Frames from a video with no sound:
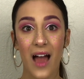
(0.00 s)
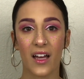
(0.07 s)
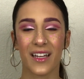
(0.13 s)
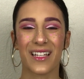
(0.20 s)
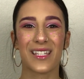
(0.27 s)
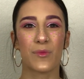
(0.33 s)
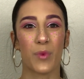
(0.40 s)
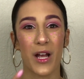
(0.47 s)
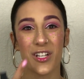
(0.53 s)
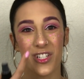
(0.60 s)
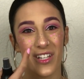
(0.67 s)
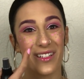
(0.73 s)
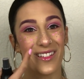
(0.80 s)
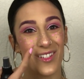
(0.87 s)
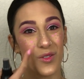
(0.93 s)

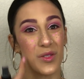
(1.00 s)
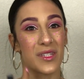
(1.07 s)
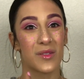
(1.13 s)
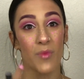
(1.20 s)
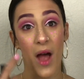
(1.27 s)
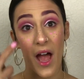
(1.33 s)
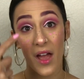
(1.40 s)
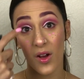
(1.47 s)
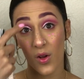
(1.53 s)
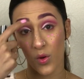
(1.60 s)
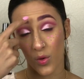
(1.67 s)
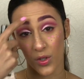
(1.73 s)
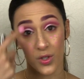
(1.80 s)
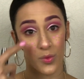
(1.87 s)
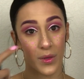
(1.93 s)
expressions, you smile
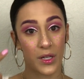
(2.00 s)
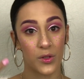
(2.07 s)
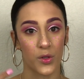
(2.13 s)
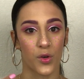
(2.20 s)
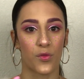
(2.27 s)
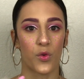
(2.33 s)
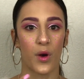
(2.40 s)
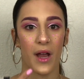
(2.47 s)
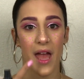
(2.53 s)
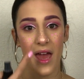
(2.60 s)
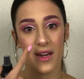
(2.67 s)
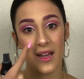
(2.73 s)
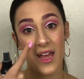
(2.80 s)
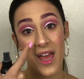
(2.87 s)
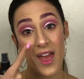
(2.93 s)
or you wrinkle your forehead,